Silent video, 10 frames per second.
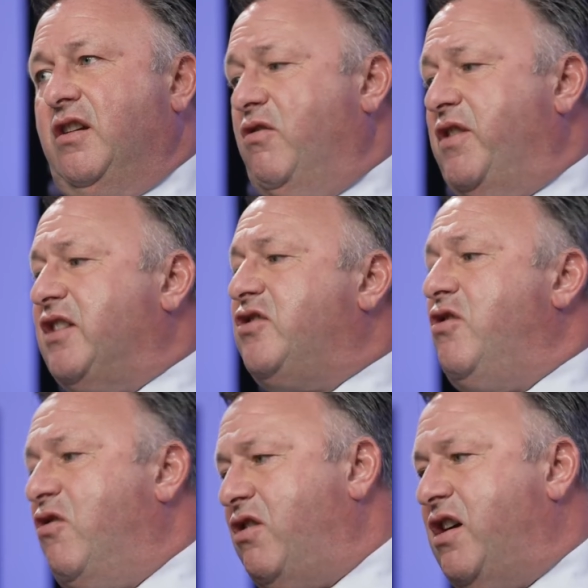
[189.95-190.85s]
Or that's
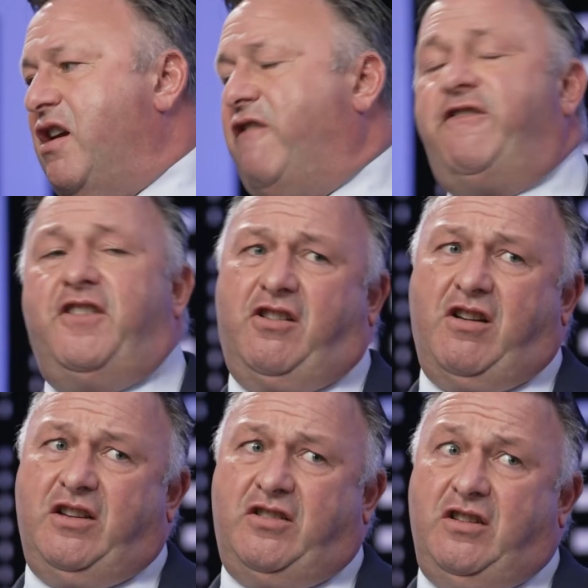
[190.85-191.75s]
not enough for the
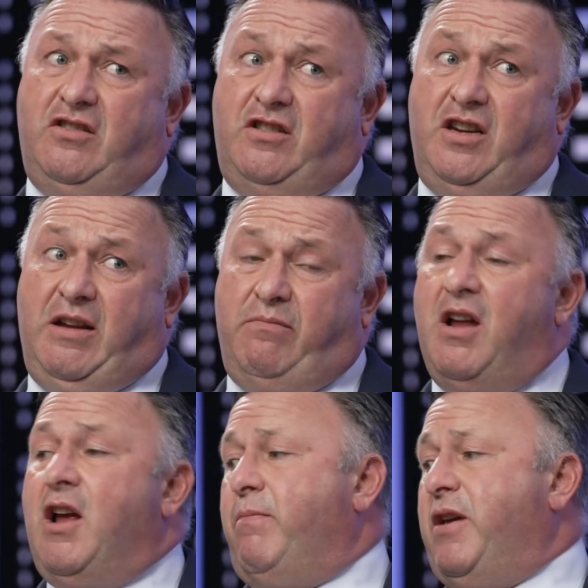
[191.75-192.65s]
crisis
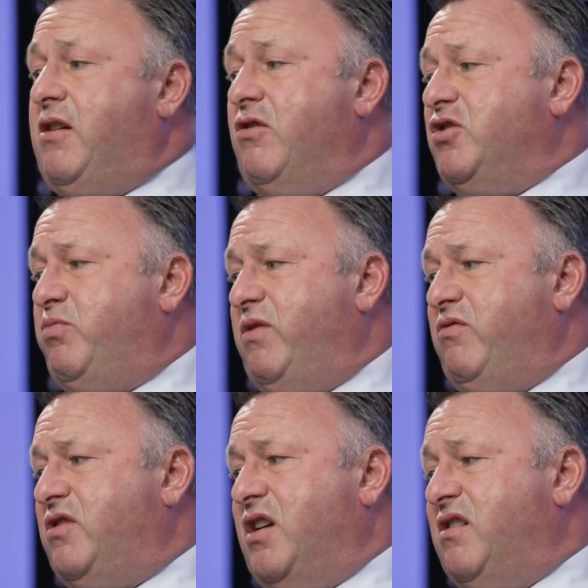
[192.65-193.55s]
team because we would
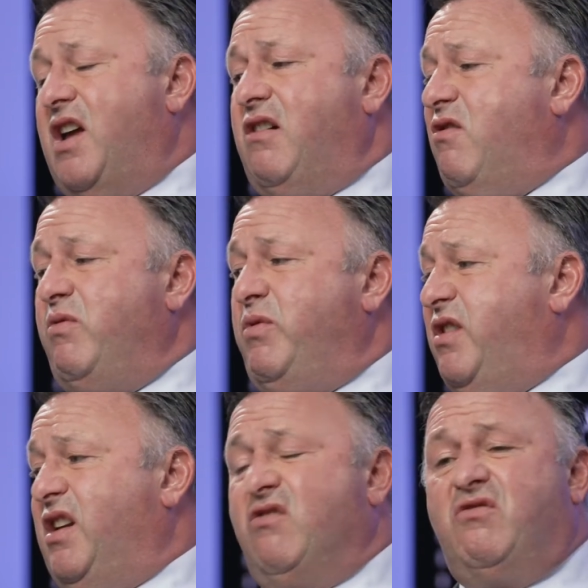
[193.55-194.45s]
have done that, or we would
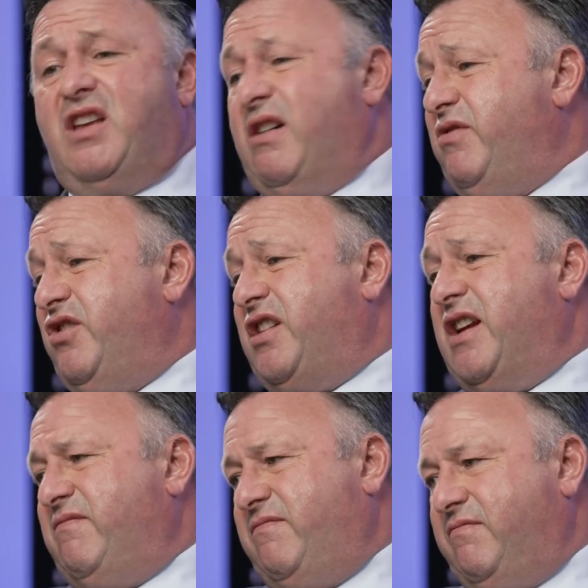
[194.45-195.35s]
ignore that. We'd just
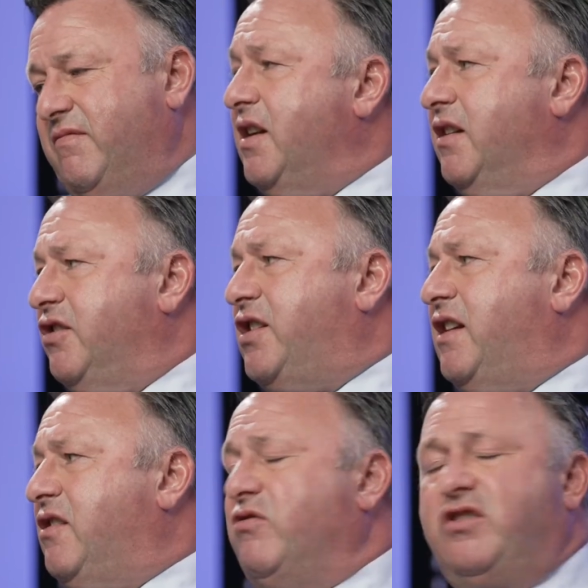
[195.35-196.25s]
get the
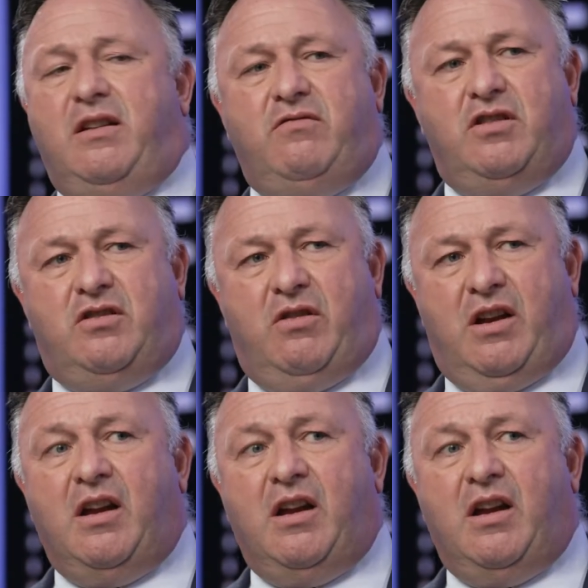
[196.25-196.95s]
tactical team to do it.